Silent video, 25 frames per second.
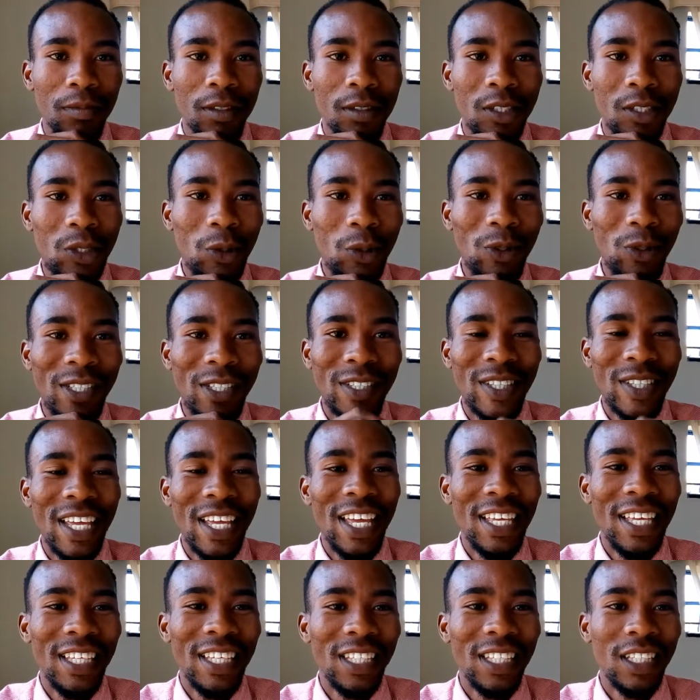So
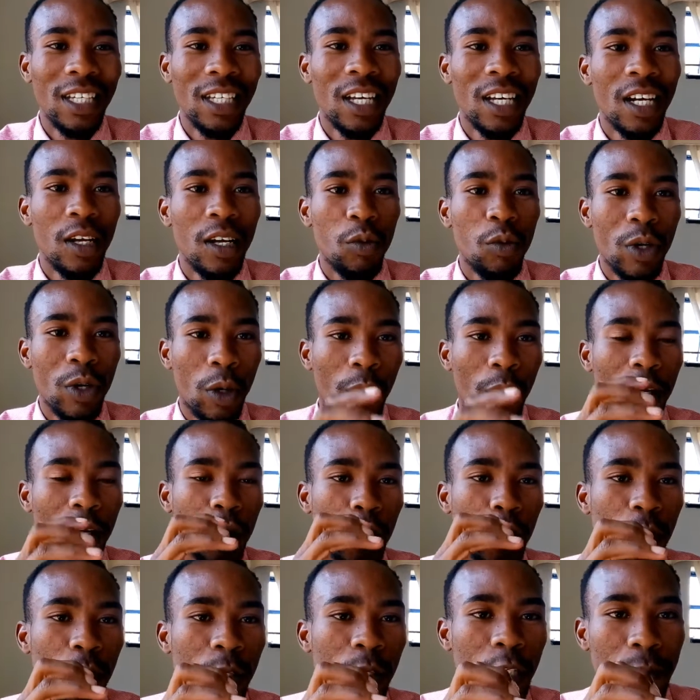today, we are going
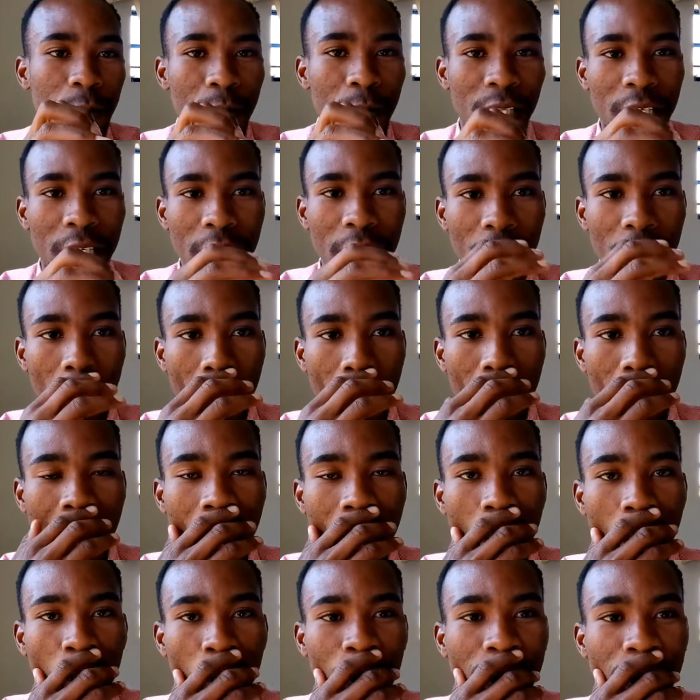to be speaking
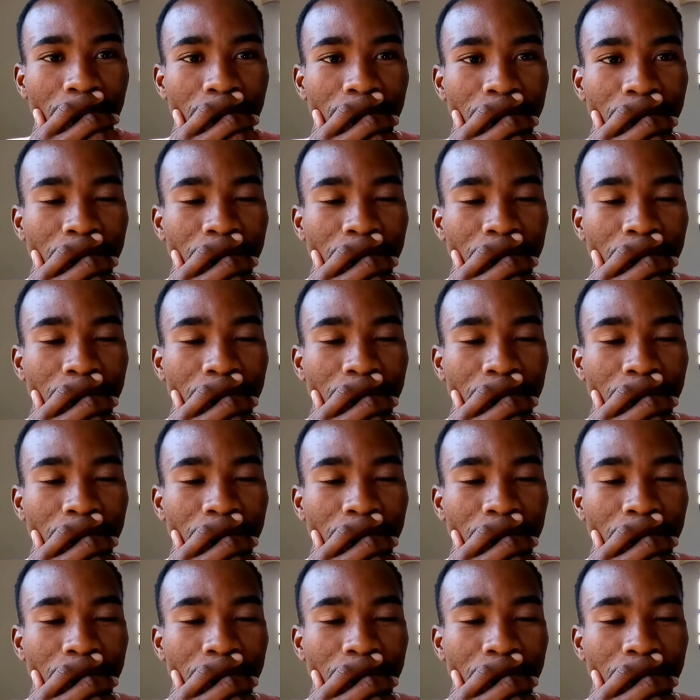about